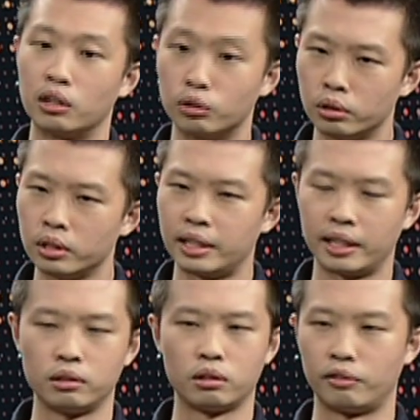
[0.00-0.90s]
good,
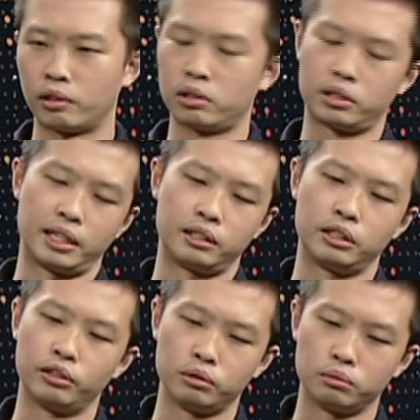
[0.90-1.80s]
then of course that,
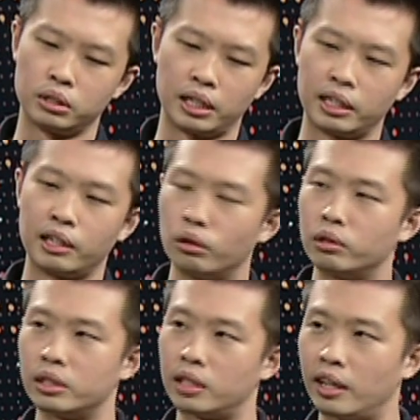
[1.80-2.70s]
you know, that
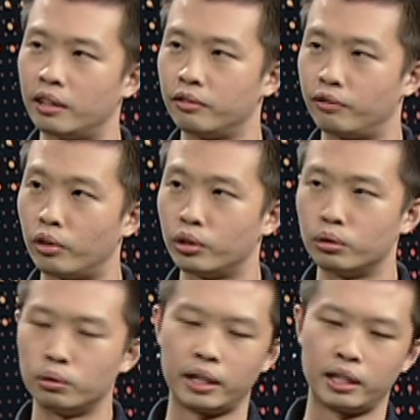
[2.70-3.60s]
loan is there for
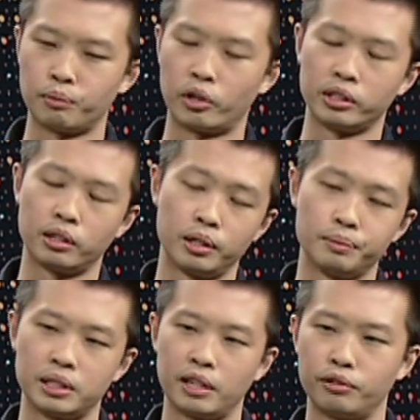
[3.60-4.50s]
you and that
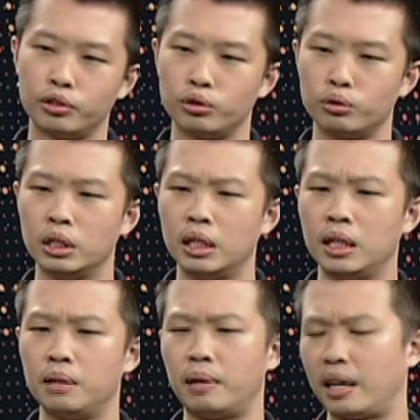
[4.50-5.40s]
moratorium is there for you.
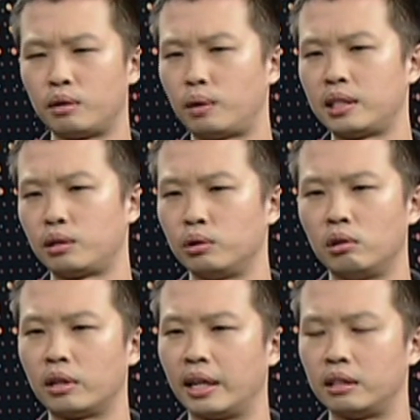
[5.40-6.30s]
But otherwise, I would
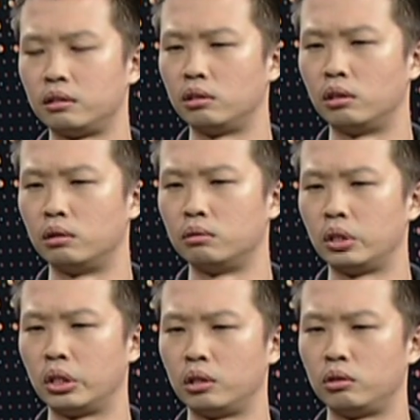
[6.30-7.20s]
look at, you know,
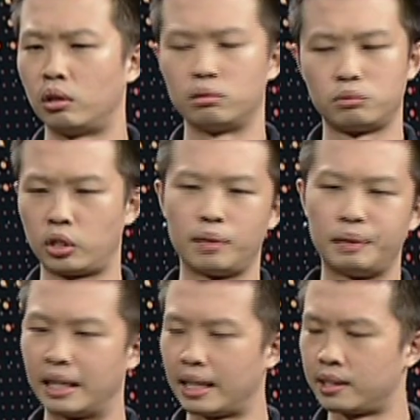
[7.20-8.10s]
not trying to
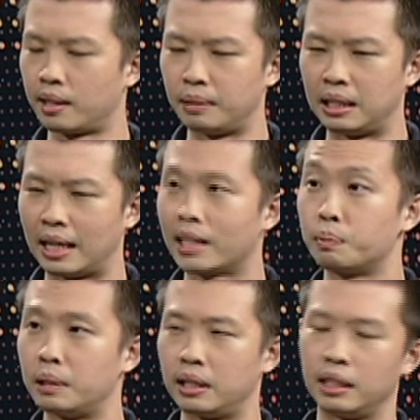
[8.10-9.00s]
be an SME
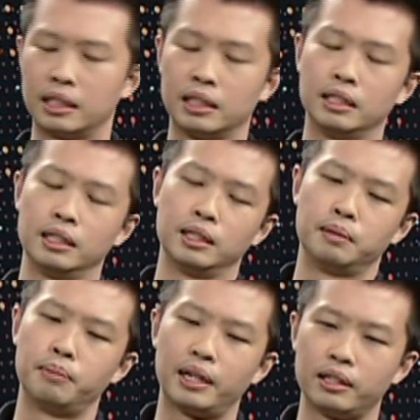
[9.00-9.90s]
expert here,
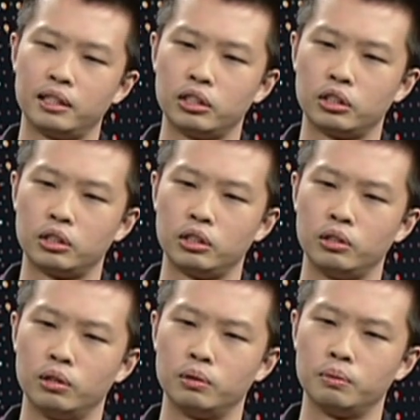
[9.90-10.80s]
but I think, you
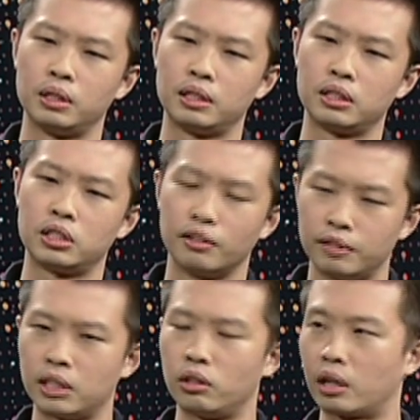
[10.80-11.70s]
know,
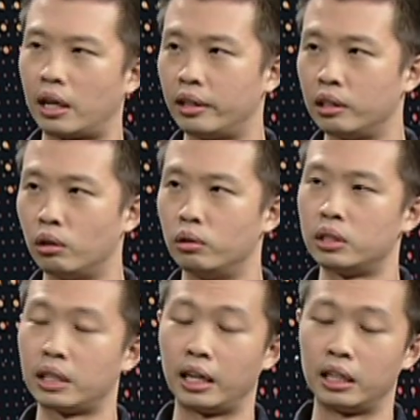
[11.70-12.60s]
servicing your current
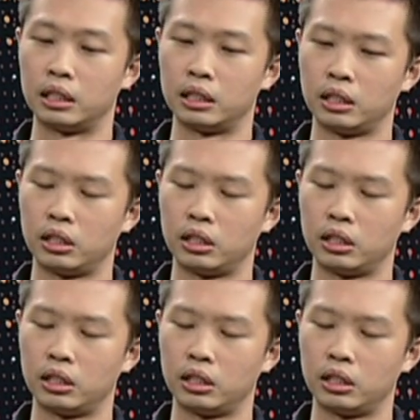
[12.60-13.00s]
loans and